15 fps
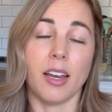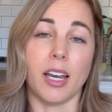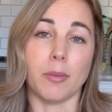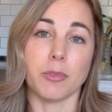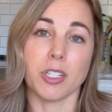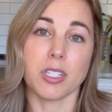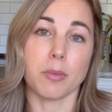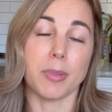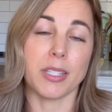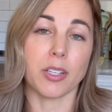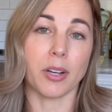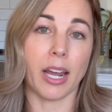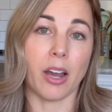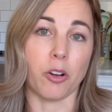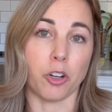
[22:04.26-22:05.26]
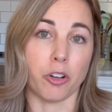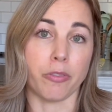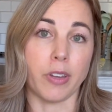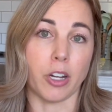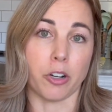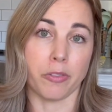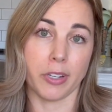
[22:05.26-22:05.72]
Just depends on how your
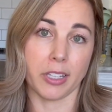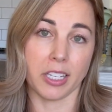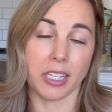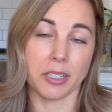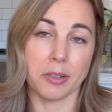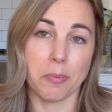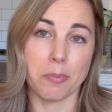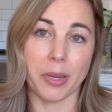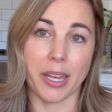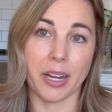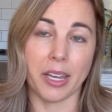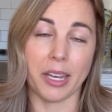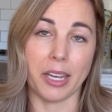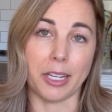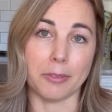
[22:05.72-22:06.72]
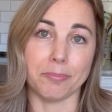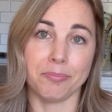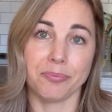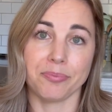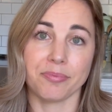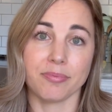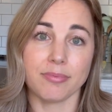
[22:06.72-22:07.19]
feet are feeling. But I
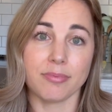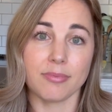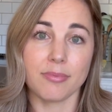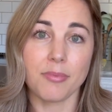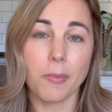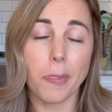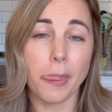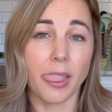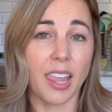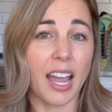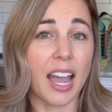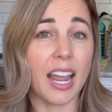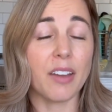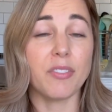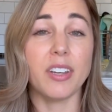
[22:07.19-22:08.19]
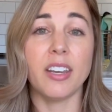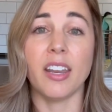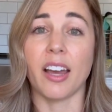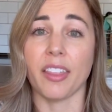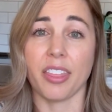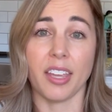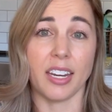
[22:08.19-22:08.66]
have
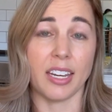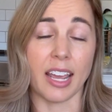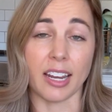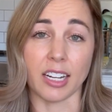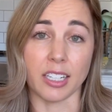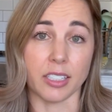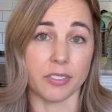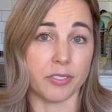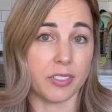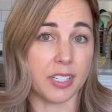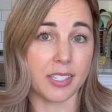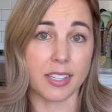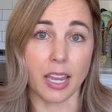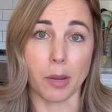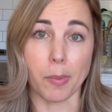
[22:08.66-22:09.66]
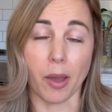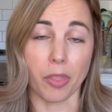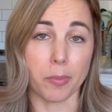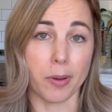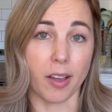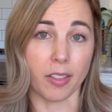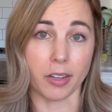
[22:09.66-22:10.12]
nothing negative to say about
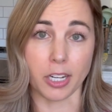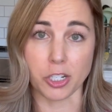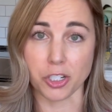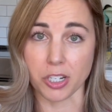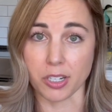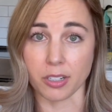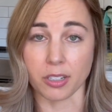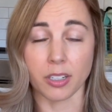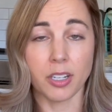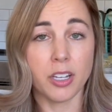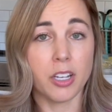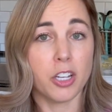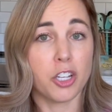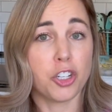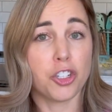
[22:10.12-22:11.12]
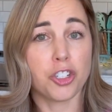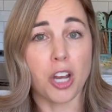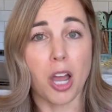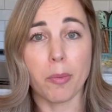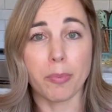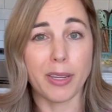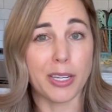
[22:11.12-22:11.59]
the Polynesian.
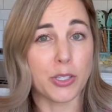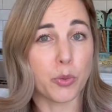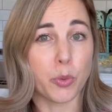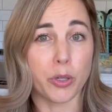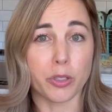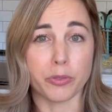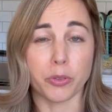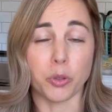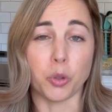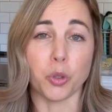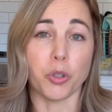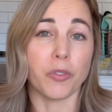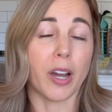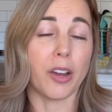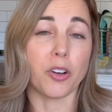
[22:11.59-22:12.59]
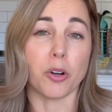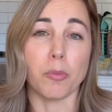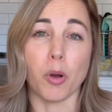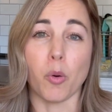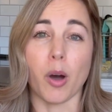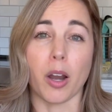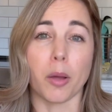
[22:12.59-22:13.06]
Shopping is wonderful. You've got your
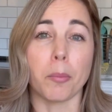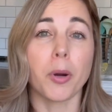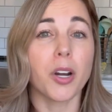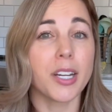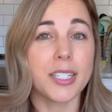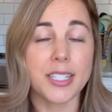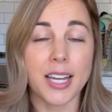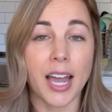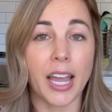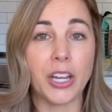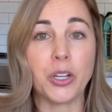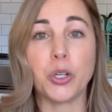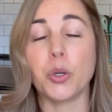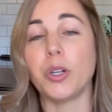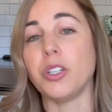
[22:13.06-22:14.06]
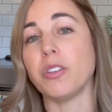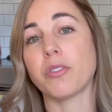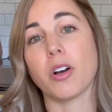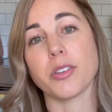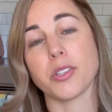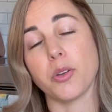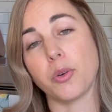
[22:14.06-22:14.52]
Moana Mercantile, and you've
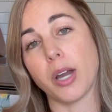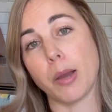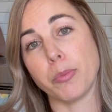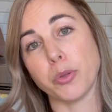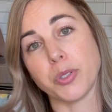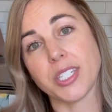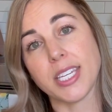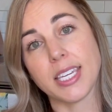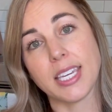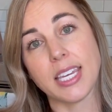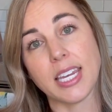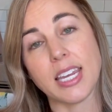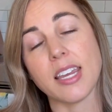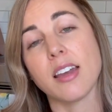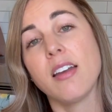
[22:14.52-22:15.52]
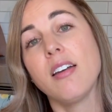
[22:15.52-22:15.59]
also got Boutique